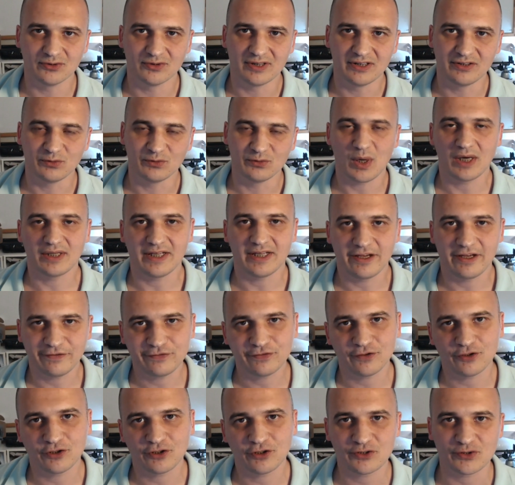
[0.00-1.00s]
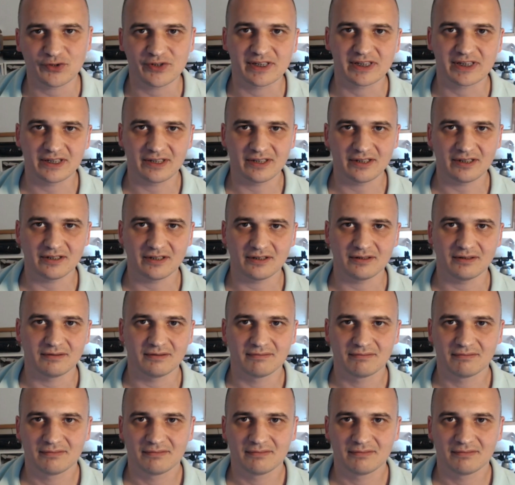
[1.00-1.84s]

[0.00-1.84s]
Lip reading: in one effort, to steal